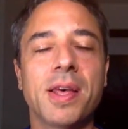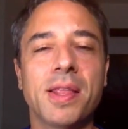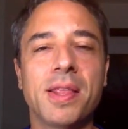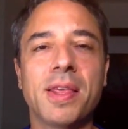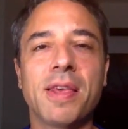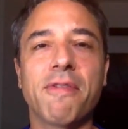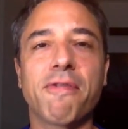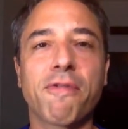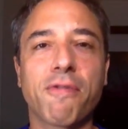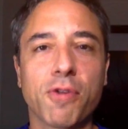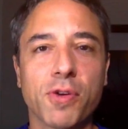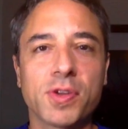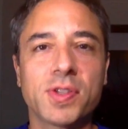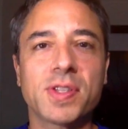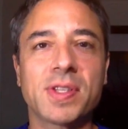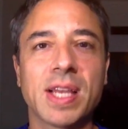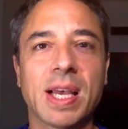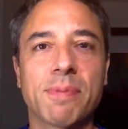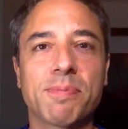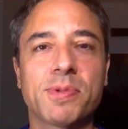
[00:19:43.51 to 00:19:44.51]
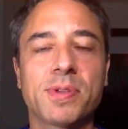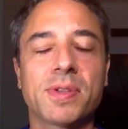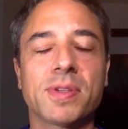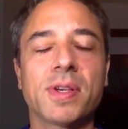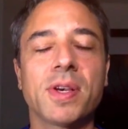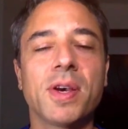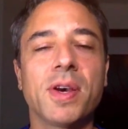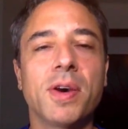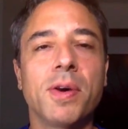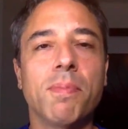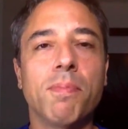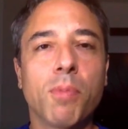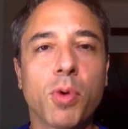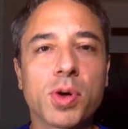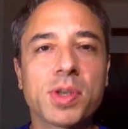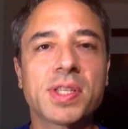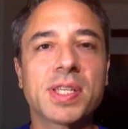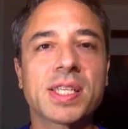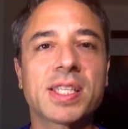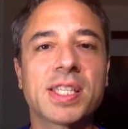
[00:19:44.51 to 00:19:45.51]
the first steps more
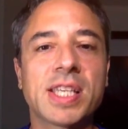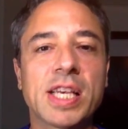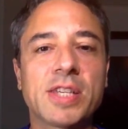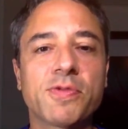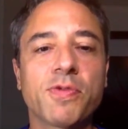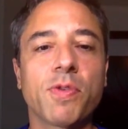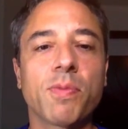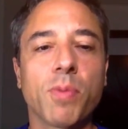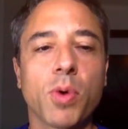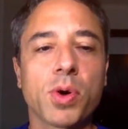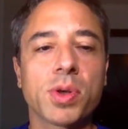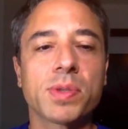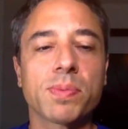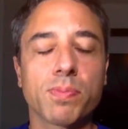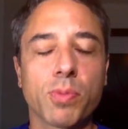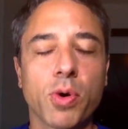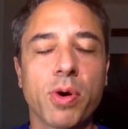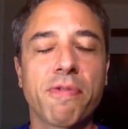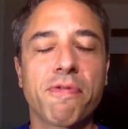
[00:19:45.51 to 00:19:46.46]
successful, more